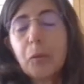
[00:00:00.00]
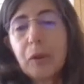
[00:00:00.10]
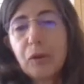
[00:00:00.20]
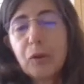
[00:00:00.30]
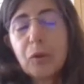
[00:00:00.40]

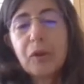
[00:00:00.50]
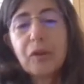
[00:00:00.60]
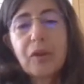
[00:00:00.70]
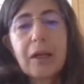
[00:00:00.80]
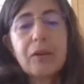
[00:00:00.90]
when you
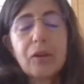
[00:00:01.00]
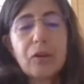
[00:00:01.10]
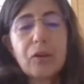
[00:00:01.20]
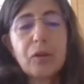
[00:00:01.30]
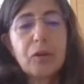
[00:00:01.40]
design
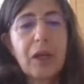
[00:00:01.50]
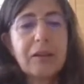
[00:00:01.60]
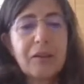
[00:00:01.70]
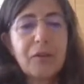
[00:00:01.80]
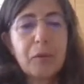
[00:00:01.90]
your
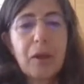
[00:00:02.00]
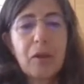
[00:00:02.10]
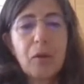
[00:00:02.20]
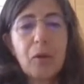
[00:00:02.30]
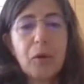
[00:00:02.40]
scientific
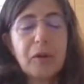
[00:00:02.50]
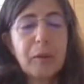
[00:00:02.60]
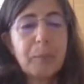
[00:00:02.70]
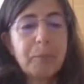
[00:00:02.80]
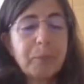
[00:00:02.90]

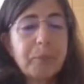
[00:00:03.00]
methodology.